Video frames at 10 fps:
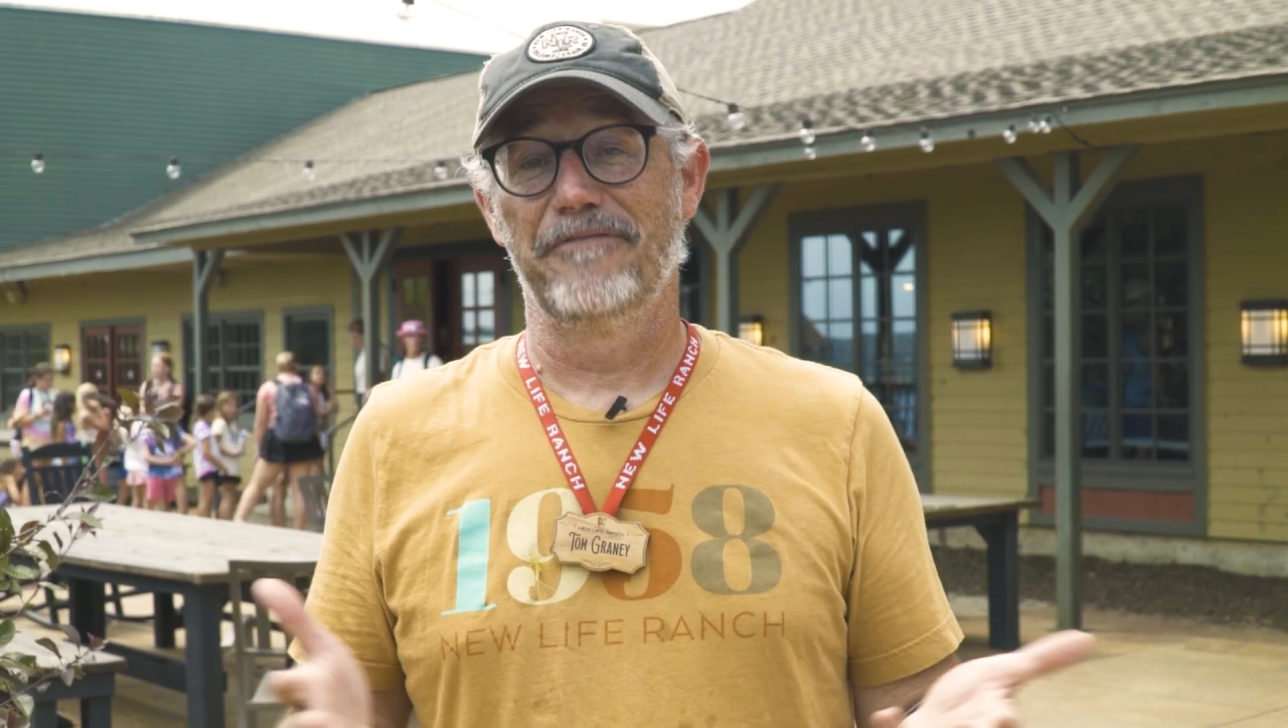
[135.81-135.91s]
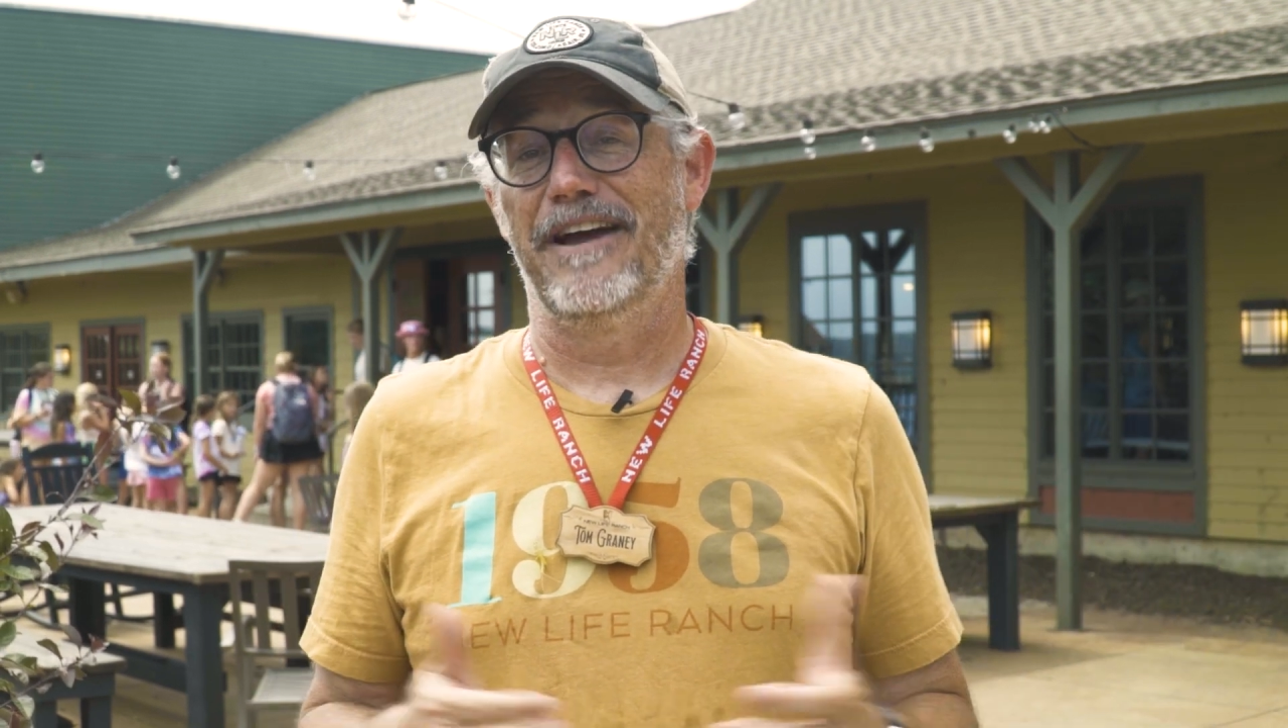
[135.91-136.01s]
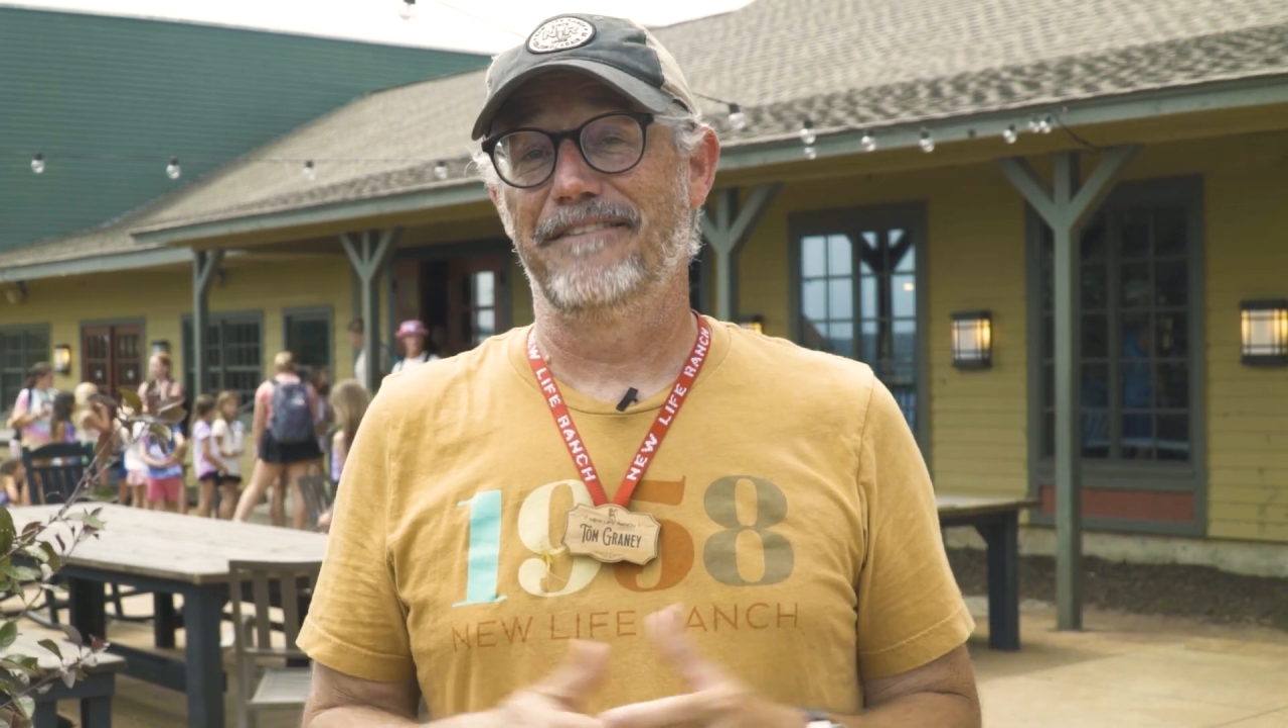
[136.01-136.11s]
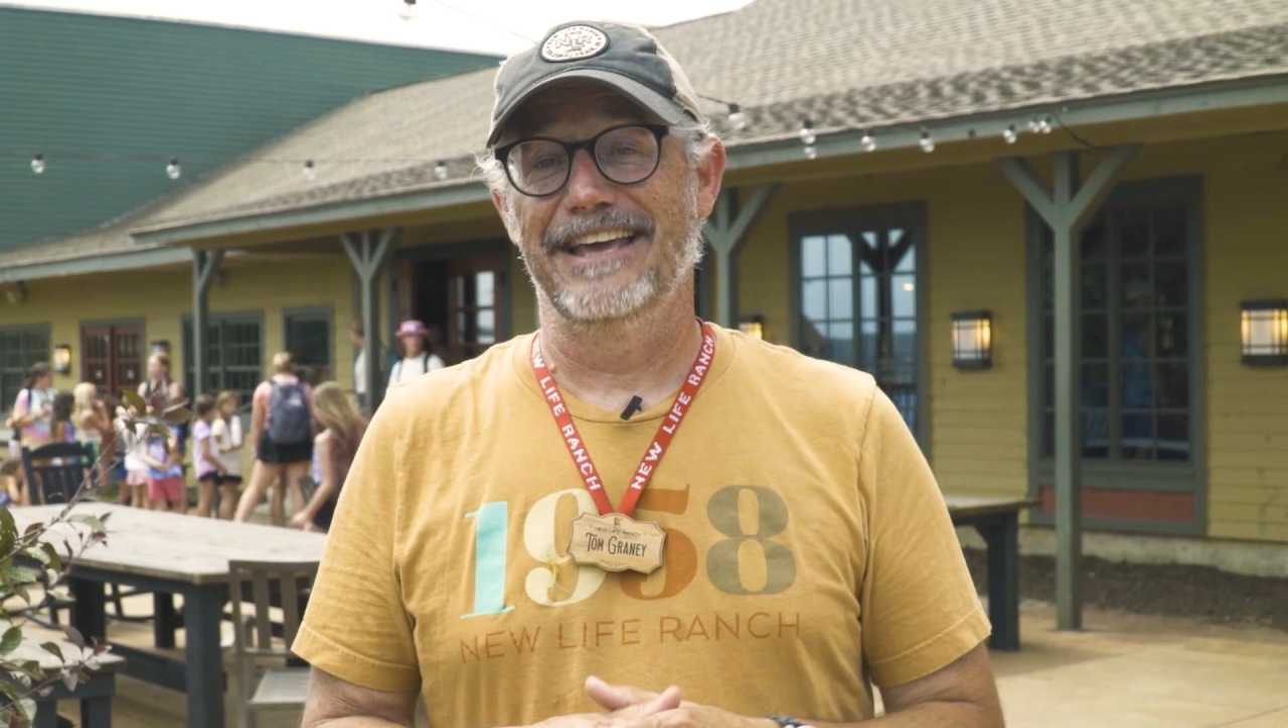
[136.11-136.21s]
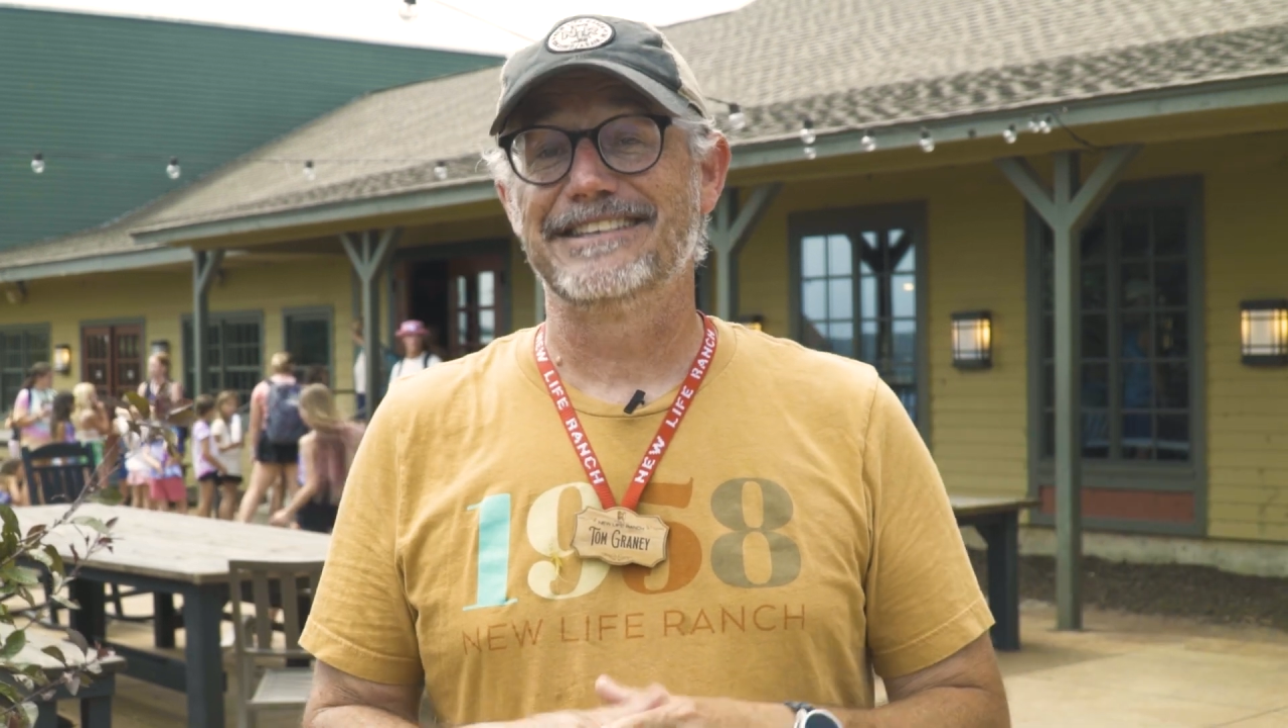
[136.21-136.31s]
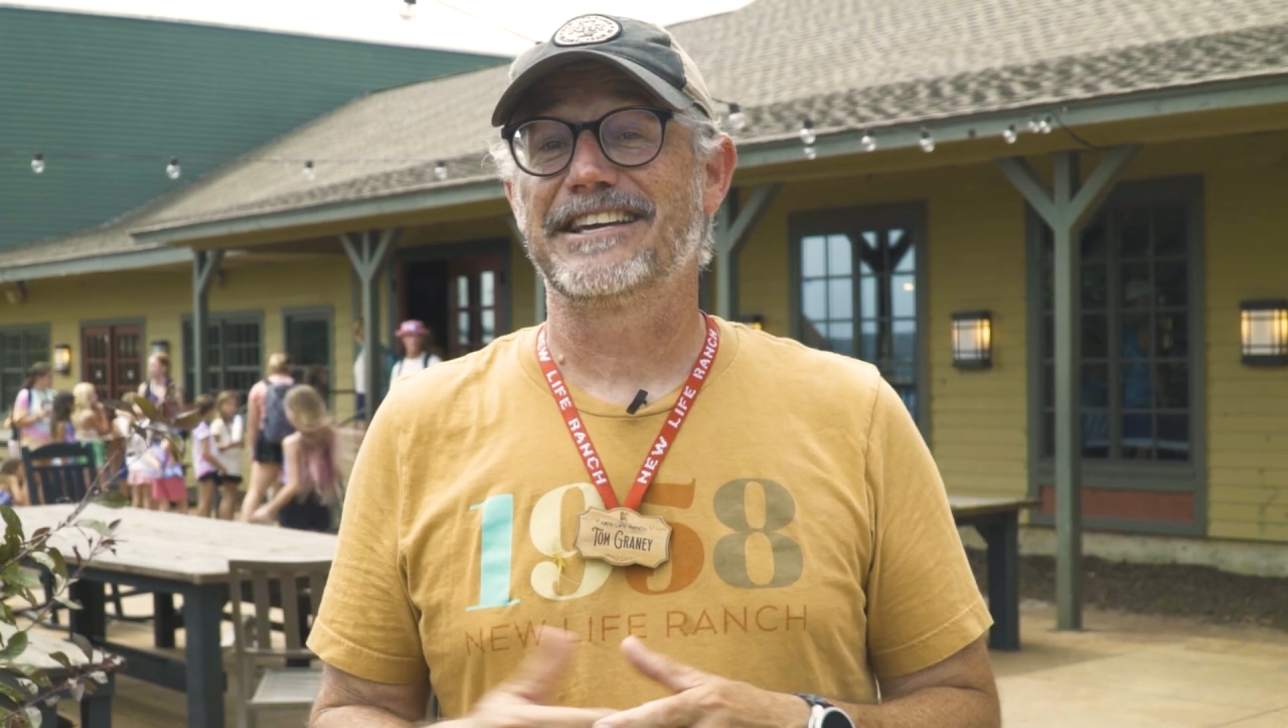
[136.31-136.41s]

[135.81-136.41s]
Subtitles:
of my favorite days.